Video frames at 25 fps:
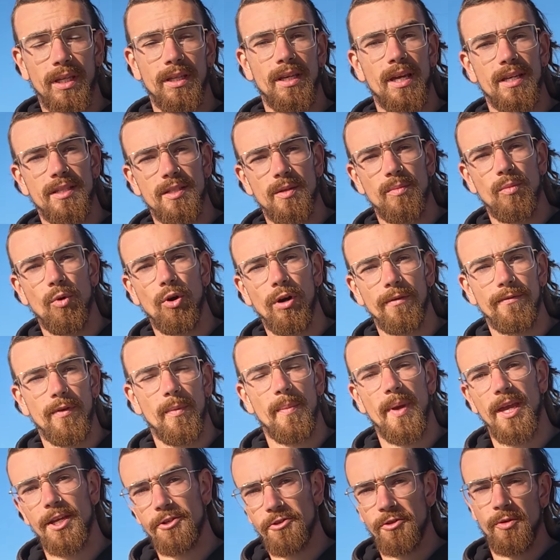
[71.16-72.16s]
can get some more
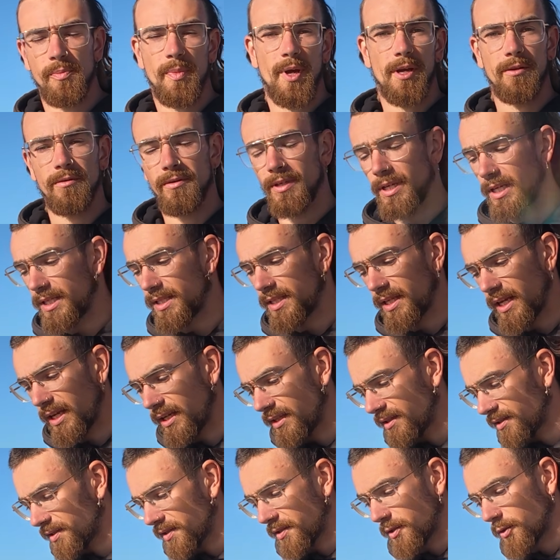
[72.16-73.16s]
information about
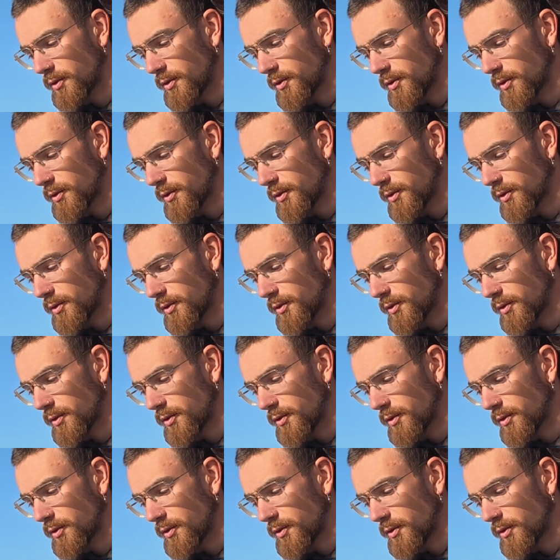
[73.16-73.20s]
distance,